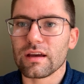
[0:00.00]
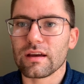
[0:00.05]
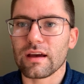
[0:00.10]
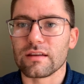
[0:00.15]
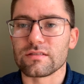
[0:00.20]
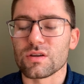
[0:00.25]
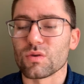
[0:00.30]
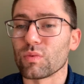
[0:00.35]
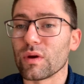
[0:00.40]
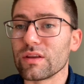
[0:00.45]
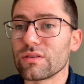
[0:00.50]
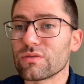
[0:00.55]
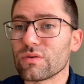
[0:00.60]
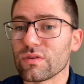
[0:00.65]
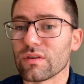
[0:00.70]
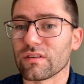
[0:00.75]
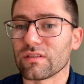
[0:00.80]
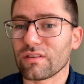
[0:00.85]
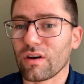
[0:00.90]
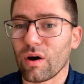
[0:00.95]
As you read through
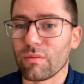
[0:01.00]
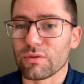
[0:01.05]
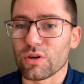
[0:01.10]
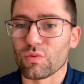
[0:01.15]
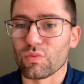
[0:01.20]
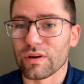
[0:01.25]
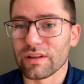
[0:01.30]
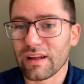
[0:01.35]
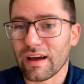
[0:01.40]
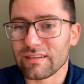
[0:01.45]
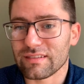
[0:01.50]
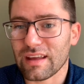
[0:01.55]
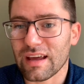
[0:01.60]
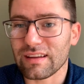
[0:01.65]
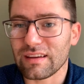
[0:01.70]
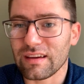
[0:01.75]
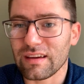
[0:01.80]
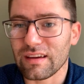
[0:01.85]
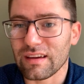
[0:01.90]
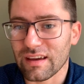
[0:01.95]
the psalm, you realize that
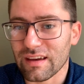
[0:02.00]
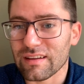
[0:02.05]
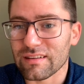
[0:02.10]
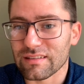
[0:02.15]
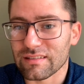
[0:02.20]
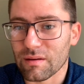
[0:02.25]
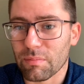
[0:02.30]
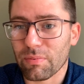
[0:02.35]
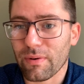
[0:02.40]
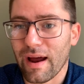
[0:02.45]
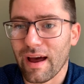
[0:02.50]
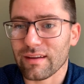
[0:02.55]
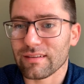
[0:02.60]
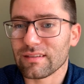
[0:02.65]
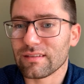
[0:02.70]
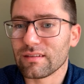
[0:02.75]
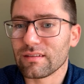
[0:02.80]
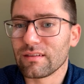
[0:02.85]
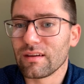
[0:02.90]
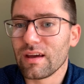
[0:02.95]
he is
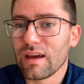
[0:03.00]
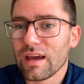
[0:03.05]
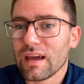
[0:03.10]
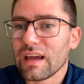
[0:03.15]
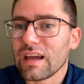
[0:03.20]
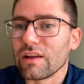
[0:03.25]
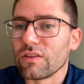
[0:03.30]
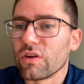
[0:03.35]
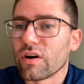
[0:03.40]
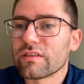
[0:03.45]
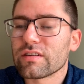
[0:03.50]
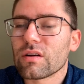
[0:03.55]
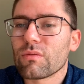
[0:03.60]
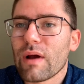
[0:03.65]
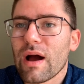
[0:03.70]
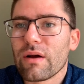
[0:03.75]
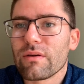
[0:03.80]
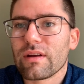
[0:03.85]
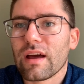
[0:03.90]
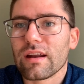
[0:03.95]
depressed. He looks
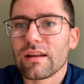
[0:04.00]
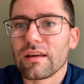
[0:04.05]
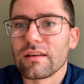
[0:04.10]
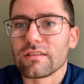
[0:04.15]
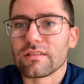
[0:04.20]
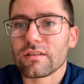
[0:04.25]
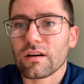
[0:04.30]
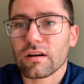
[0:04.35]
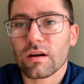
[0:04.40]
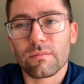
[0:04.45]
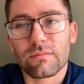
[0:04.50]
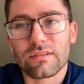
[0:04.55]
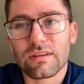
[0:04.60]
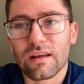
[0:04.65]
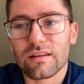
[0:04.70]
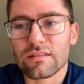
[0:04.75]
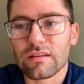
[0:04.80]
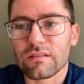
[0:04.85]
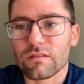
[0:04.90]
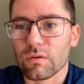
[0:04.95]
around at his
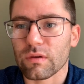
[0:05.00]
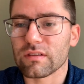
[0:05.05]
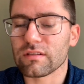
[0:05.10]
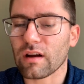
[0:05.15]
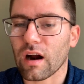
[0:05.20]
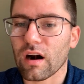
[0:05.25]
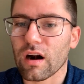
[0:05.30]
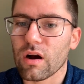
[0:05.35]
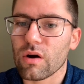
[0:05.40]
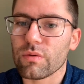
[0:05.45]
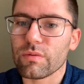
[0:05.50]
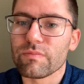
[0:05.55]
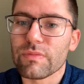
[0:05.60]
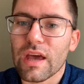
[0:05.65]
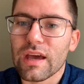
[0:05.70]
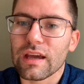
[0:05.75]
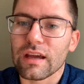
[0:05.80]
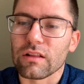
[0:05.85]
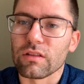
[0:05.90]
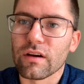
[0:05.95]
circumstances with sorrow.
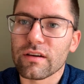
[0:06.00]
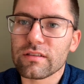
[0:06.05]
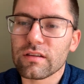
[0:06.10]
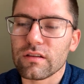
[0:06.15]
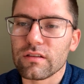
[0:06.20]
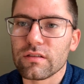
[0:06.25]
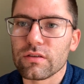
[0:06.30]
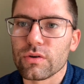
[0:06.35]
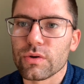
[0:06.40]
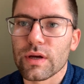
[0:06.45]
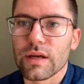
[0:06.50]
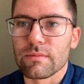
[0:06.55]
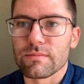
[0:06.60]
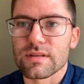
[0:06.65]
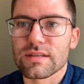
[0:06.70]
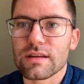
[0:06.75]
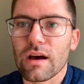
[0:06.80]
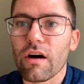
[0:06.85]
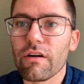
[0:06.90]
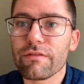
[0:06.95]
He looks into
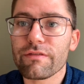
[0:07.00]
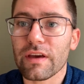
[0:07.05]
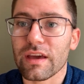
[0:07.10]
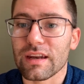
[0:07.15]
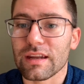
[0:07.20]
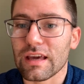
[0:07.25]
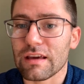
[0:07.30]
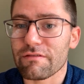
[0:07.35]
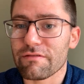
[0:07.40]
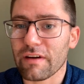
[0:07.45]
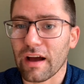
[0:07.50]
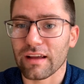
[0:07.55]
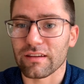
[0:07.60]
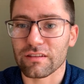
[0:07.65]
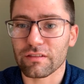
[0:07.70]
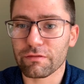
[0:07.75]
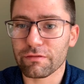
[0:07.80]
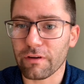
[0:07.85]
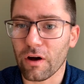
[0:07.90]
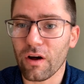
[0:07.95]
himself and he
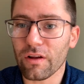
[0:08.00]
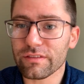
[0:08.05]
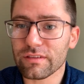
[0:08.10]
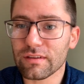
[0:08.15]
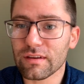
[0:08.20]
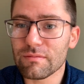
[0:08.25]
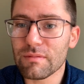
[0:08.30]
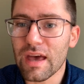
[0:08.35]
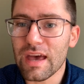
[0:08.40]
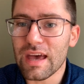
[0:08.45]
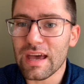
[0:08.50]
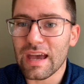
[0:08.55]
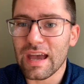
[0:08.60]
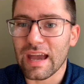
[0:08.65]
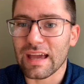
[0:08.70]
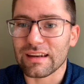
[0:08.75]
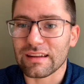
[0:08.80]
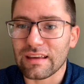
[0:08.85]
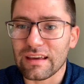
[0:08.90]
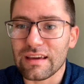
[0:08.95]
finds fault
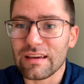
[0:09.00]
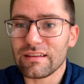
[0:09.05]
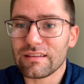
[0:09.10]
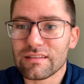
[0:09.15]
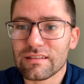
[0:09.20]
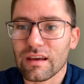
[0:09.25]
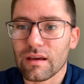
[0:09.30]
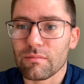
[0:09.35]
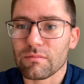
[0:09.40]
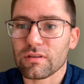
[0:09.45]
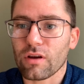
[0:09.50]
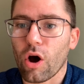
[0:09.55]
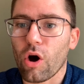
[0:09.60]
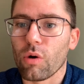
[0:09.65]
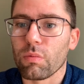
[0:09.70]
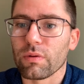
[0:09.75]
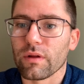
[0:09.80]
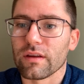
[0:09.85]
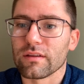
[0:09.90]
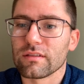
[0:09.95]
and he seems
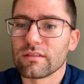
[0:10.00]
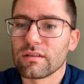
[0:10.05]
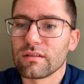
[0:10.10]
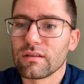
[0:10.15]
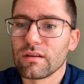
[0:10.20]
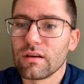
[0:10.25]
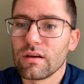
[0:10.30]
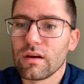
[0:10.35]
hopeless,